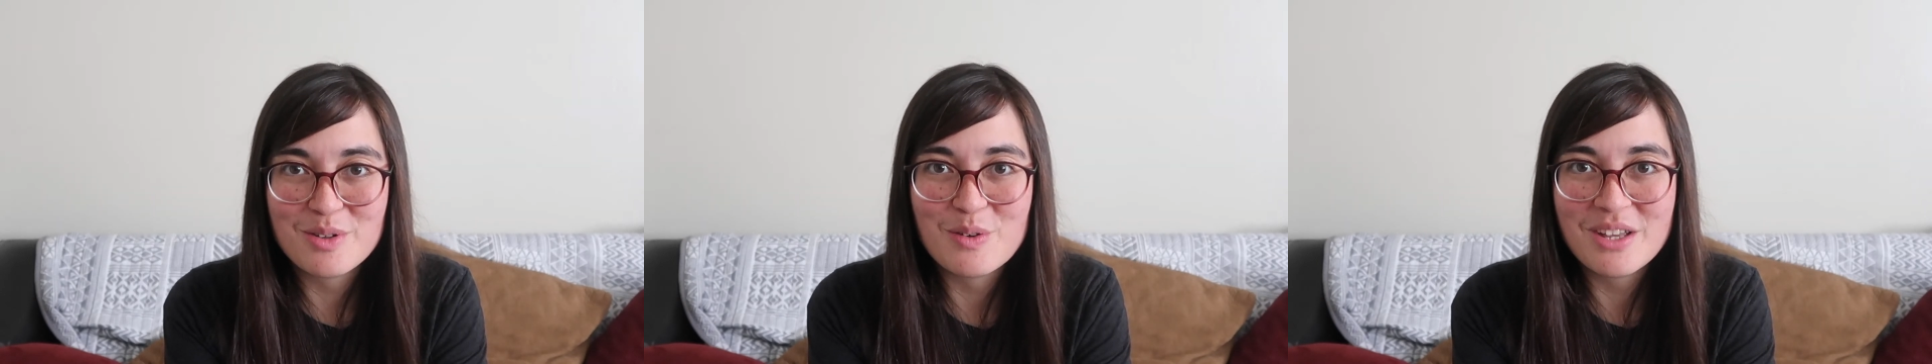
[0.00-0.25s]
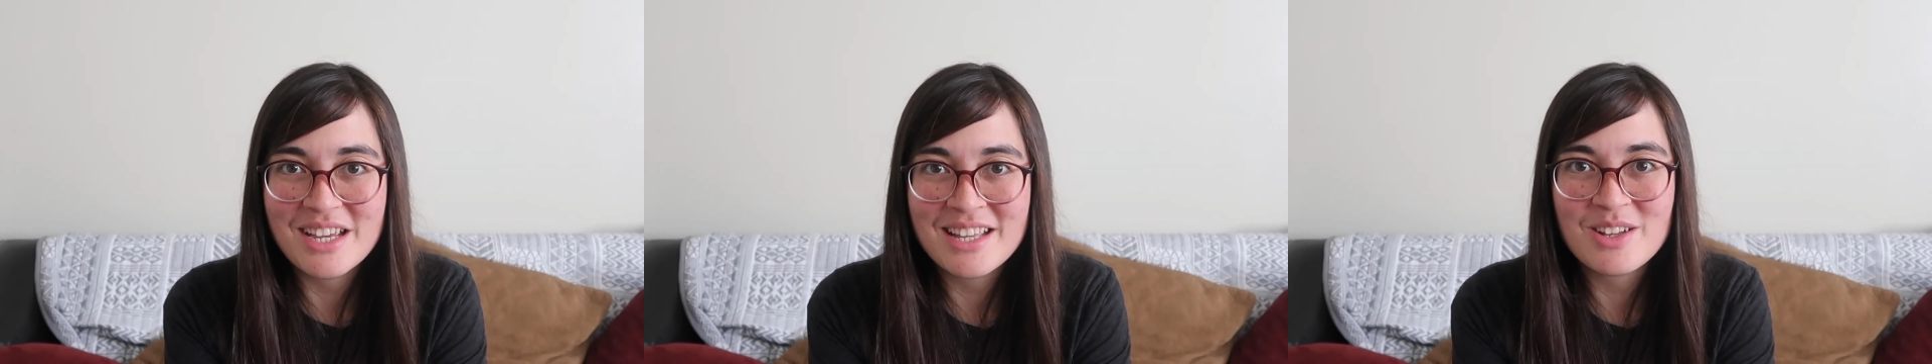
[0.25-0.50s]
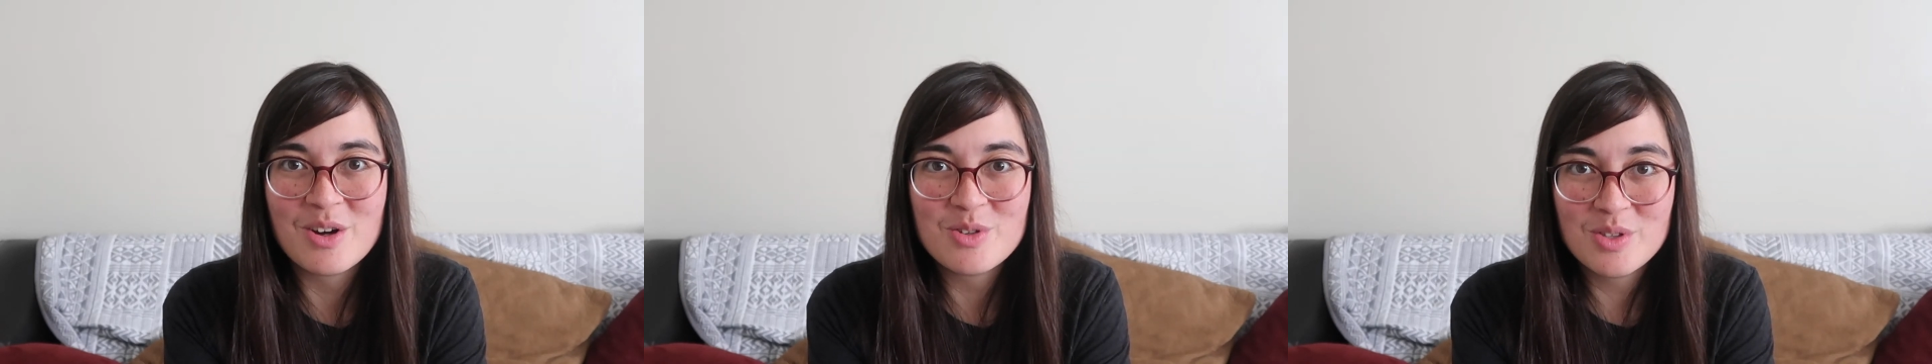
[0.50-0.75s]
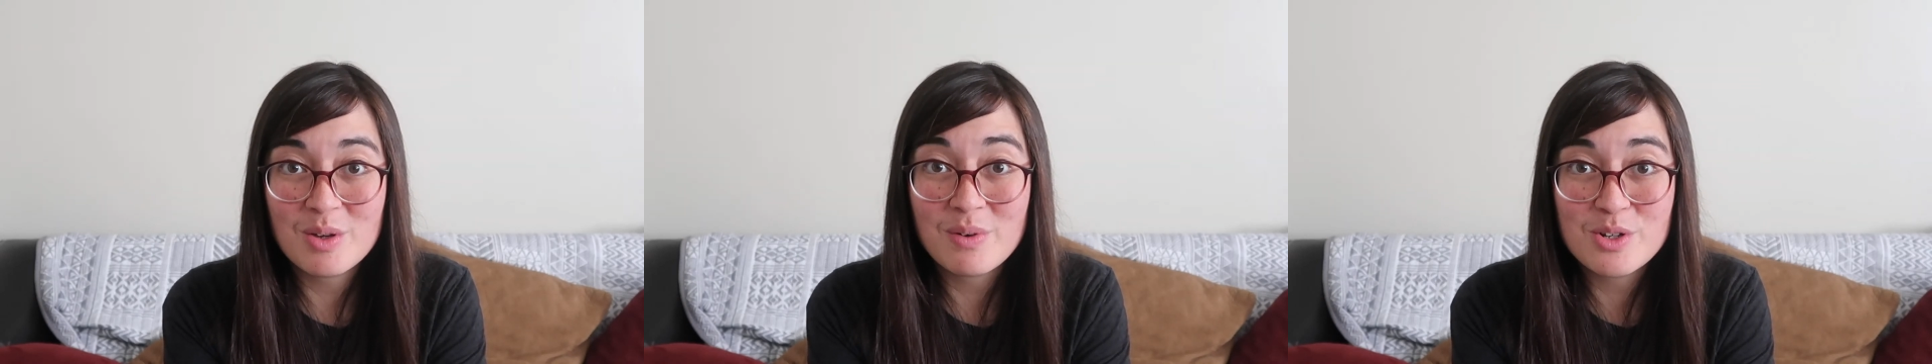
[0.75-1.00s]
okay? Go
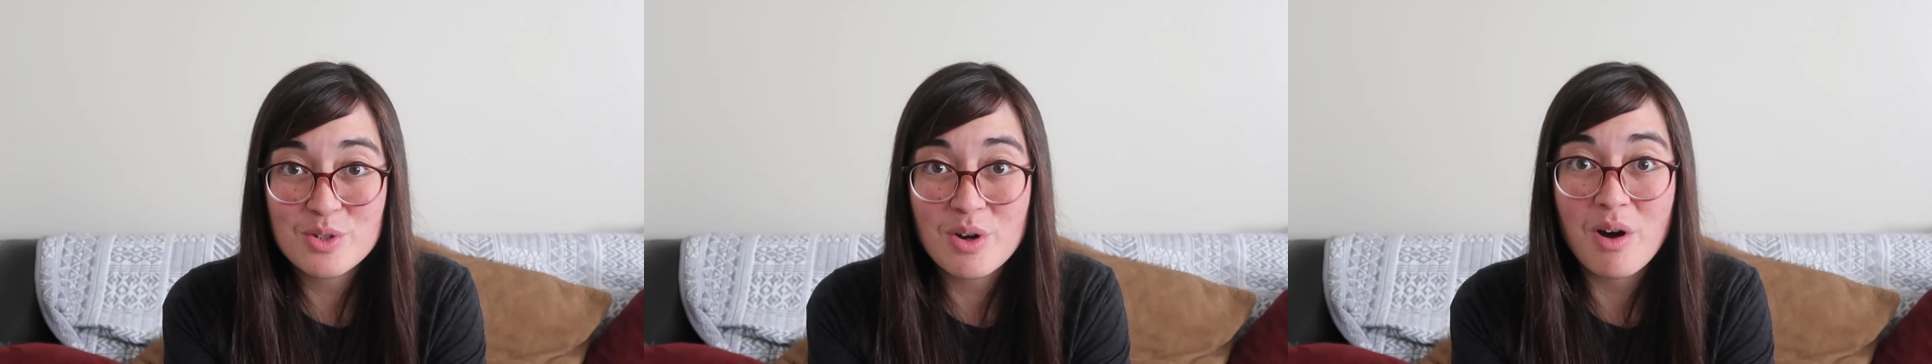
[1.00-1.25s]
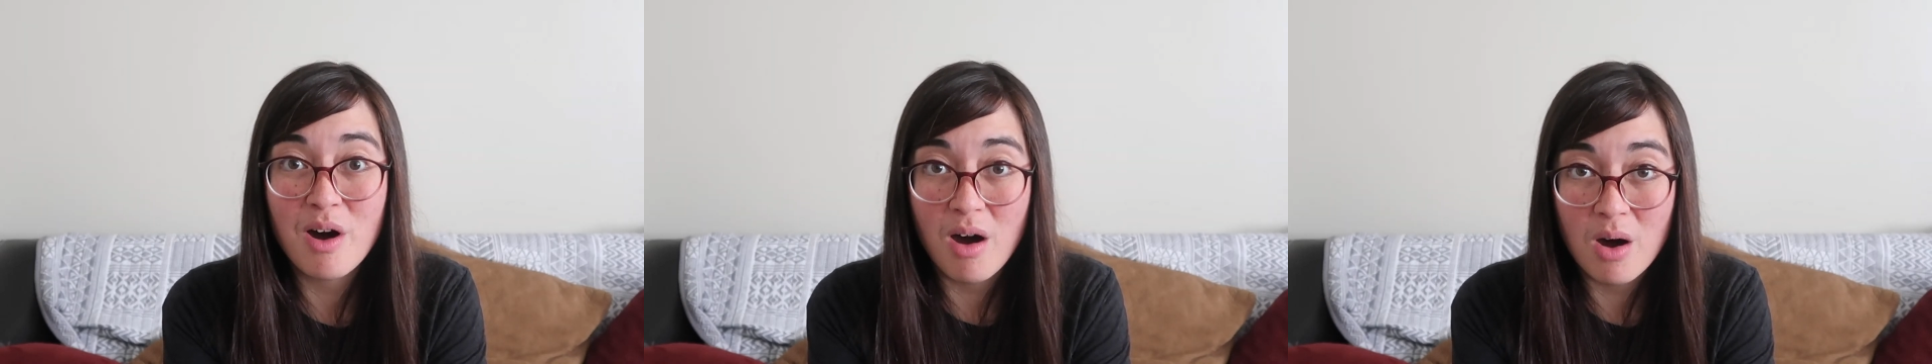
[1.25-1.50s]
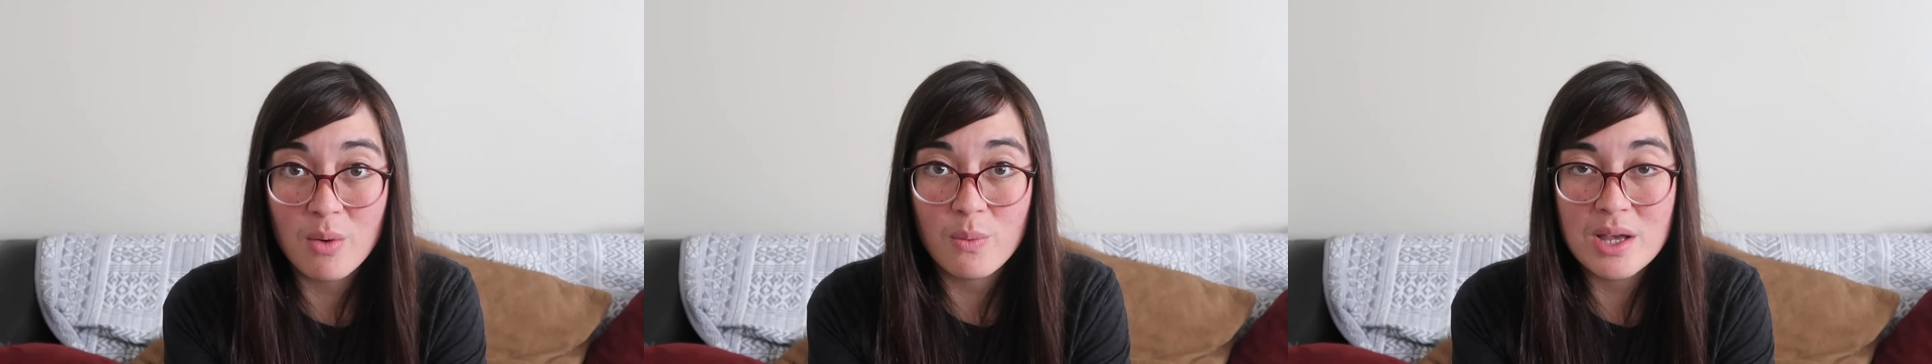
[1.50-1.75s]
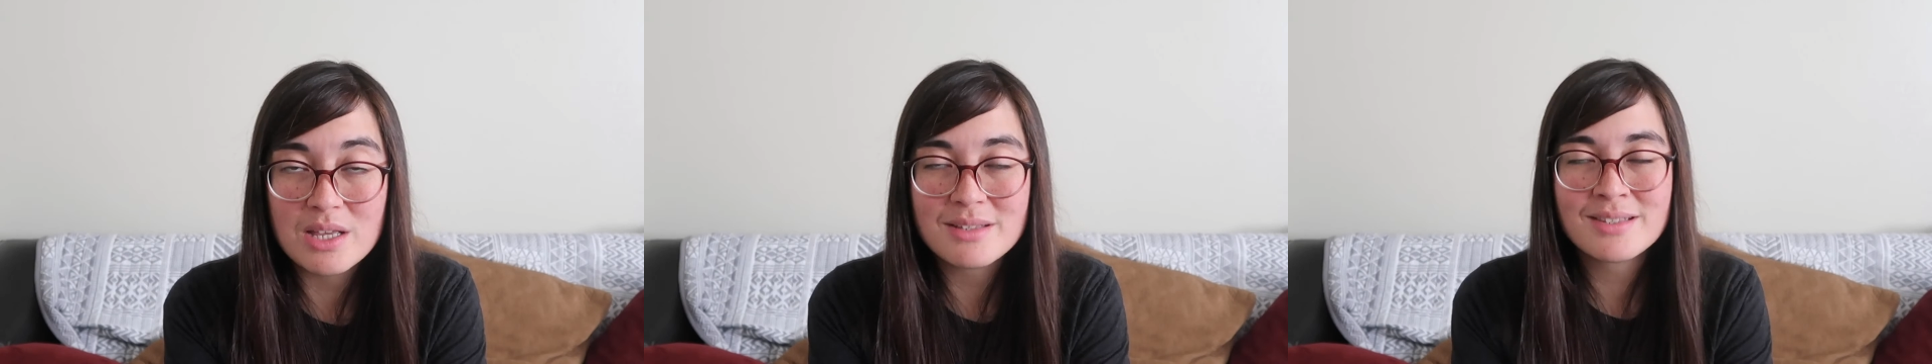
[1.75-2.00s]
to the original
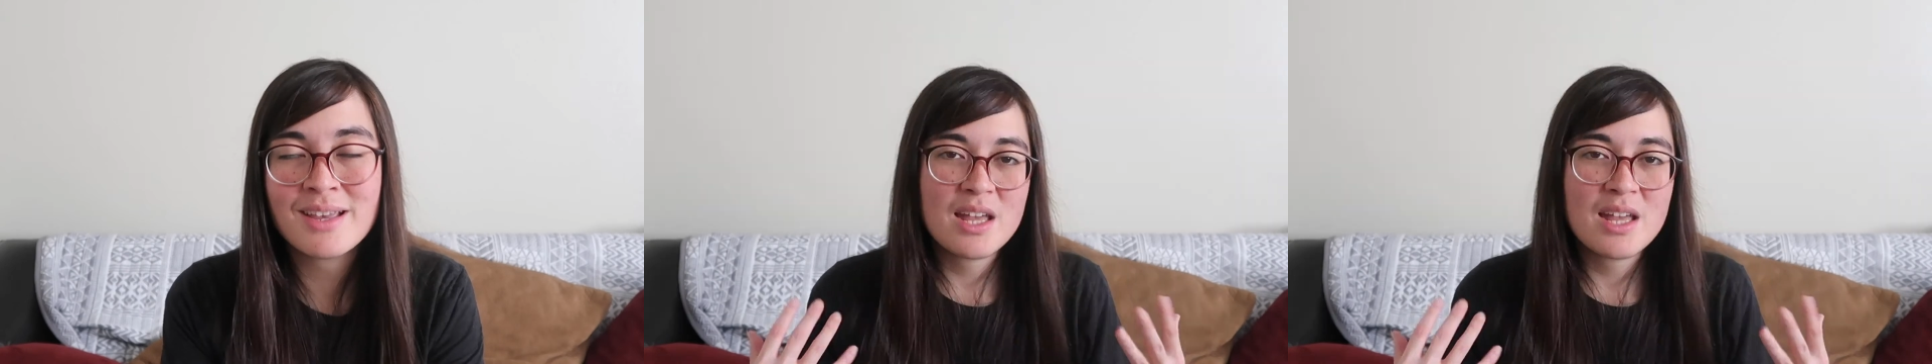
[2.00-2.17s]
always.